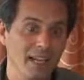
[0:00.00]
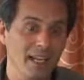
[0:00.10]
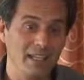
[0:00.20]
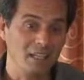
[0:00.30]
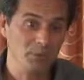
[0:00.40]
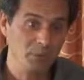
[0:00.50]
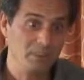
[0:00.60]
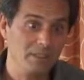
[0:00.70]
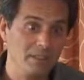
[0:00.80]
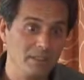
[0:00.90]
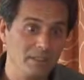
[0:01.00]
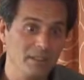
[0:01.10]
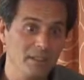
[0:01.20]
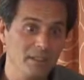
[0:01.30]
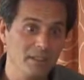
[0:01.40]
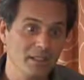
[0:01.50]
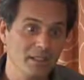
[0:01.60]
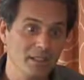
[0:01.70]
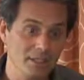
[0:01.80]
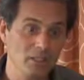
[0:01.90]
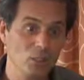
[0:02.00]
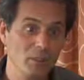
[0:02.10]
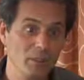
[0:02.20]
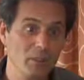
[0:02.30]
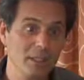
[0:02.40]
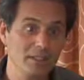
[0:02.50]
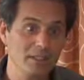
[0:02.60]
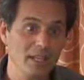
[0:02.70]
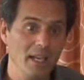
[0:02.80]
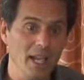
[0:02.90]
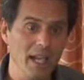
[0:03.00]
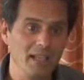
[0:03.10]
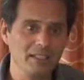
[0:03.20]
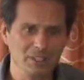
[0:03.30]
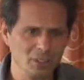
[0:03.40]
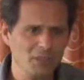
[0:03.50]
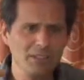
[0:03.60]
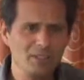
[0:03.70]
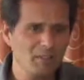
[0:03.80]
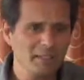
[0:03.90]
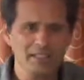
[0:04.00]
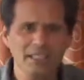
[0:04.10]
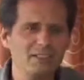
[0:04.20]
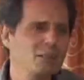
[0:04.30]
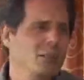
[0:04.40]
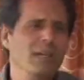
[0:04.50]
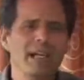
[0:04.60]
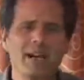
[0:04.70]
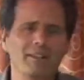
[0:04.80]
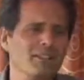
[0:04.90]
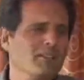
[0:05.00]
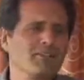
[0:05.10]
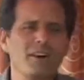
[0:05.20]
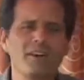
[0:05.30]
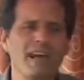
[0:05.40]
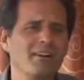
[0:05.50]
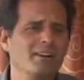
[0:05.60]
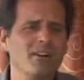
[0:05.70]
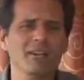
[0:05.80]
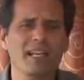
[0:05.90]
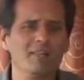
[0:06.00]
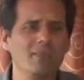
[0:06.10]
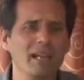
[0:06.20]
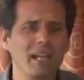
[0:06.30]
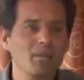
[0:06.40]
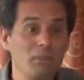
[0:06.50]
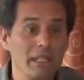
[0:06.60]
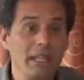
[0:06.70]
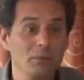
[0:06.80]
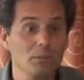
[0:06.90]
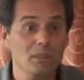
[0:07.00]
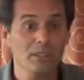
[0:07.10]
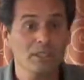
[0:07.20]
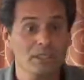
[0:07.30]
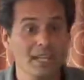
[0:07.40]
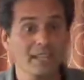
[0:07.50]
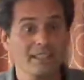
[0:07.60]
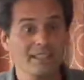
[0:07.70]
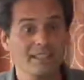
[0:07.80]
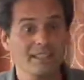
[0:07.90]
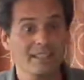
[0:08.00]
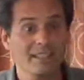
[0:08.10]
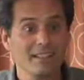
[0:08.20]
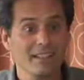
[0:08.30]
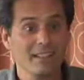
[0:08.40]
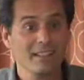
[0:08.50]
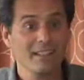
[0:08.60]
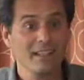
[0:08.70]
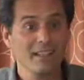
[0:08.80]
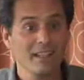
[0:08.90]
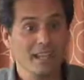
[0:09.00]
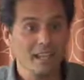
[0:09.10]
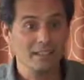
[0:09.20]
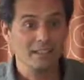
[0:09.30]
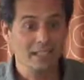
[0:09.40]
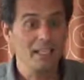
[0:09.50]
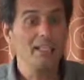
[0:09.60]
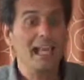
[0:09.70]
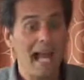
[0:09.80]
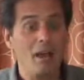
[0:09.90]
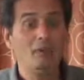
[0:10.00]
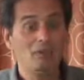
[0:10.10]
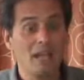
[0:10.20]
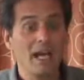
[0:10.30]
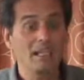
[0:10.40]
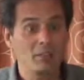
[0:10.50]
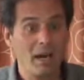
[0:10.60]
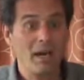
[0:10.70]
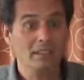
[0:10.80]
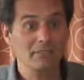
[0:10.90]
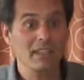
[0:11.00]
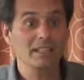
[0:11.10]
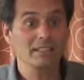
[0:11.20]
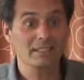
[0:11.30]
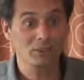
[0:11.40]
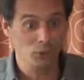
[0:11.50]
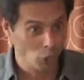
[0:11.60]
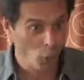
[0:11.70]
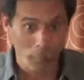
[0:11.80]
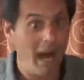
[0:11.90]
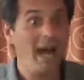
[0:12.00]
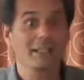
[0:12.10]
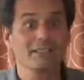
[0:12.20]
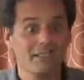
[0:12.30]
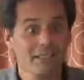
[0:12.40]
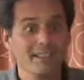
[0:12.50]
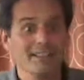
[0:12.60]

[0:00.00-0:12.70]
And I think it's brilliant in so many ways. And it's totally space age and way out there and far out and all that and what have you. But that's what it's going to take. It's thinking outside the box. In fact, there's no box.